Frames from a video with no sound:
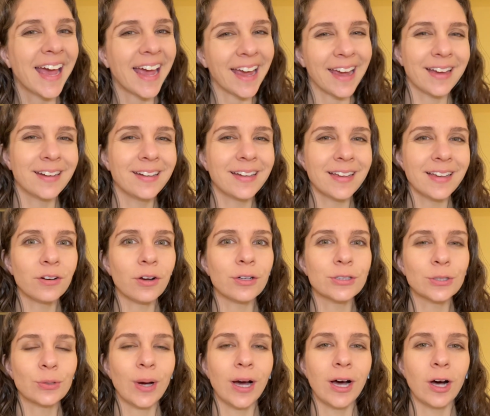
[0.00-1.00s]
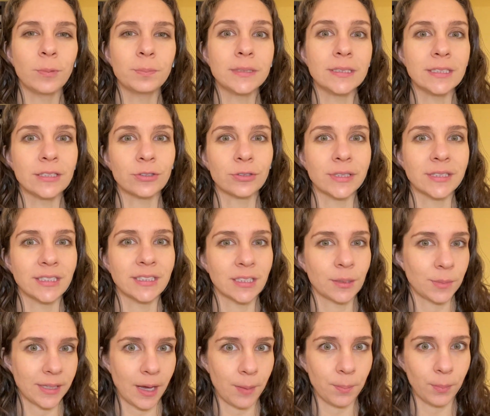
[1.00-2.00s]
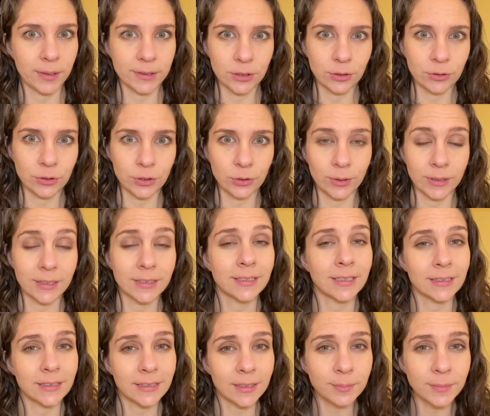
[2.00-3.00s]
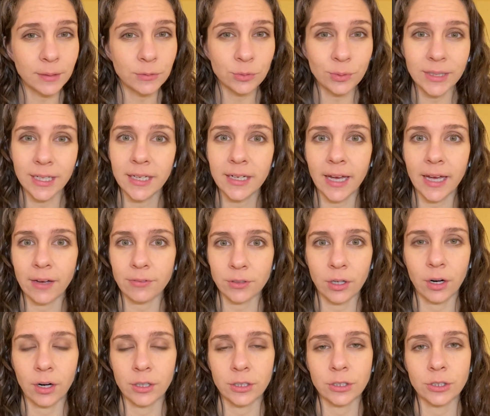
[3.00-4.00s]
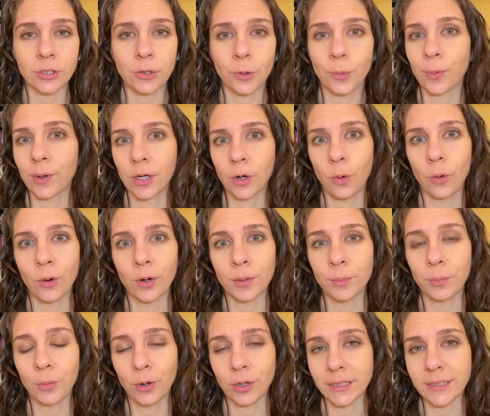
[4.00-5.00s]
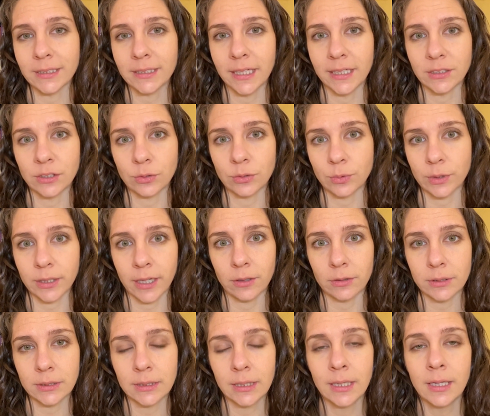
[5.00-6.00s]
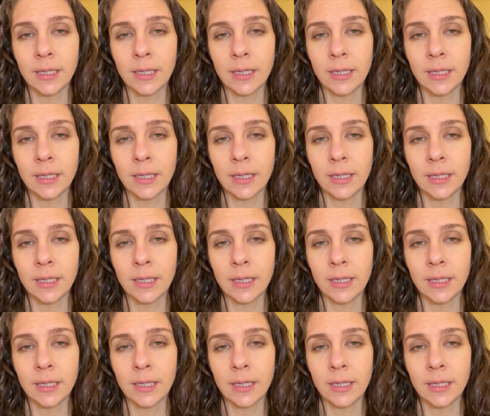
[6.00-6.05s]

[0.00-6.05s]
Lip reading: And it can also help decrease some of that muscle soreness that sometimes we get after harder or more intense workouts.